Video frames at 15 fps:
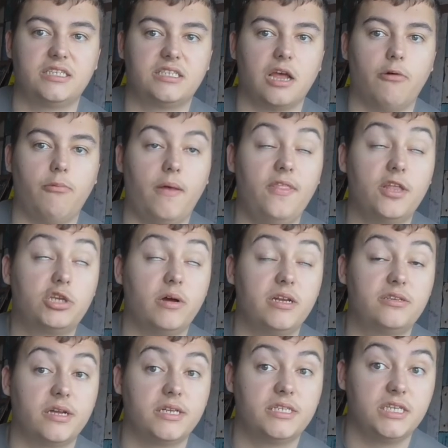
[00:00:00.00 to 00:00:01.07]
So when the
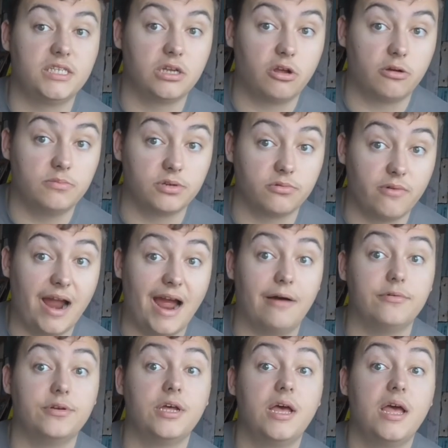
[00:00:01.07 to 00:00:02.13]
2020 season comes
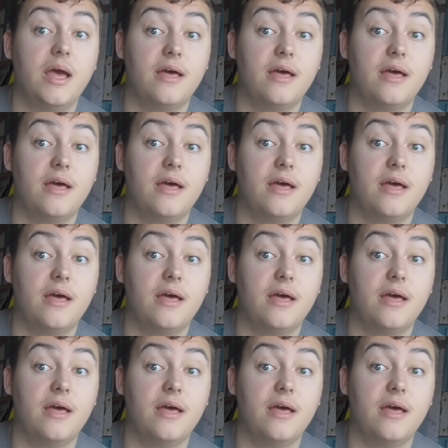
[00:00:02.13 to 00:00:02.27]
around,